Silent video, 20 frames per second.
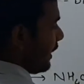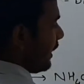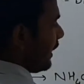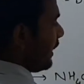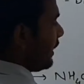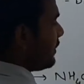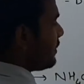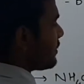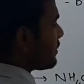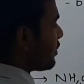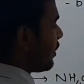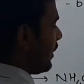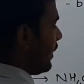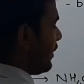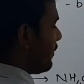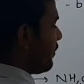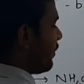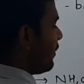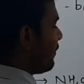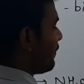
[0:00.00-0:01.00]
in
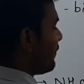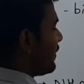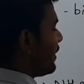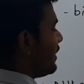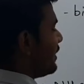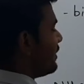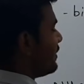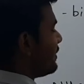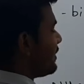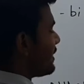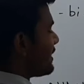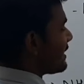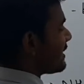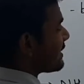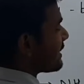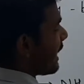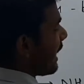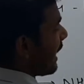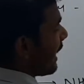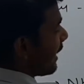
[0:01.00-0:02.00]
solid form. This
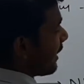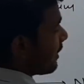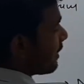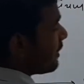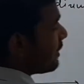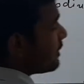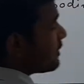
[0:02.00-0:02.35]
is our